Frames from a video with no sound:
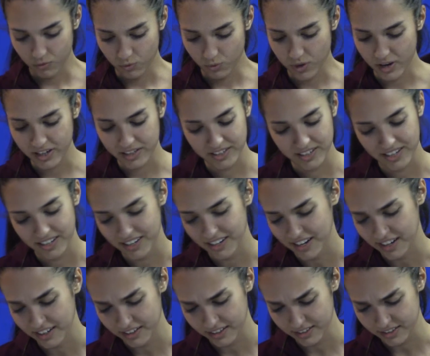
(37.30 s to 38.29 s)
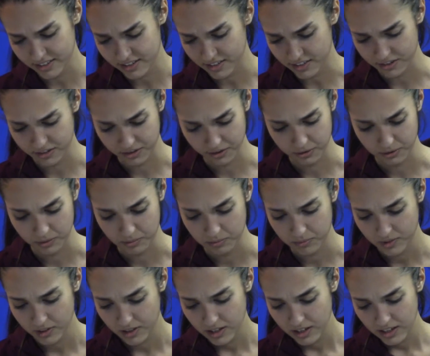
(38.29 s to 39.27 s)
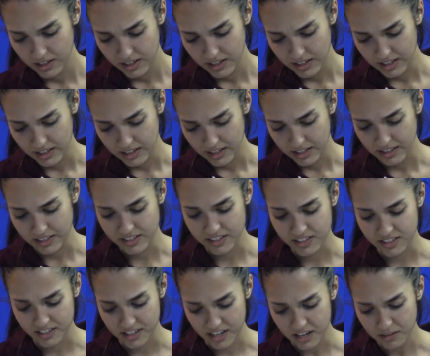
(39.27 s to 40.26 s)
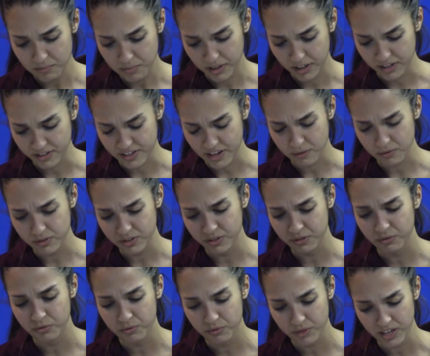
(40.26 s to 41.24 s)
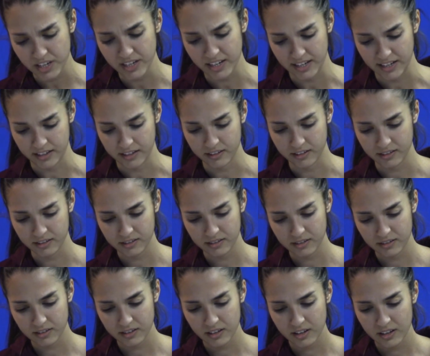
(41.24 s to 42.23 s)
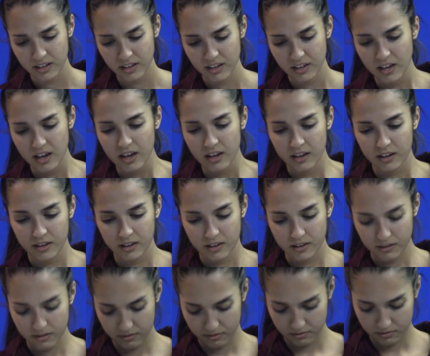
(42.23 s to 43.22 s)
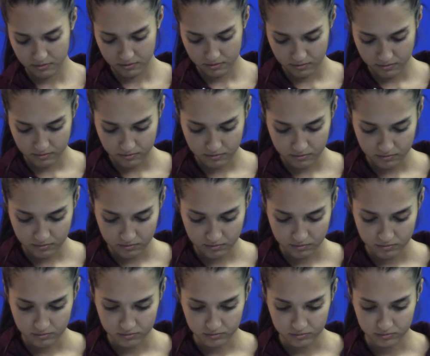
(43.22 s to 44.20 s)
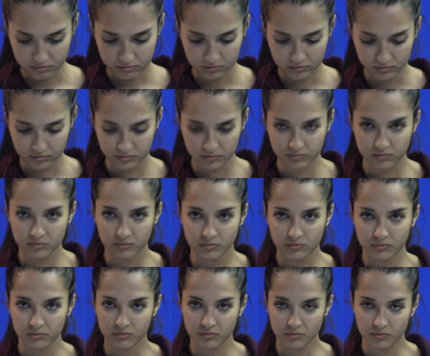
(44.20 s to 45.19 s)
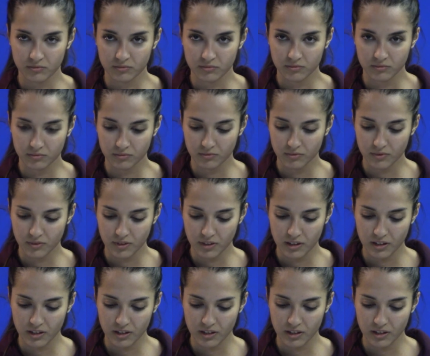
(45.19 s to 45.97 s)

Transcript: Why didn't I listen to him? He's dead because I was greedy. I know this is hard, but any details you can remember about the robbery are helpful.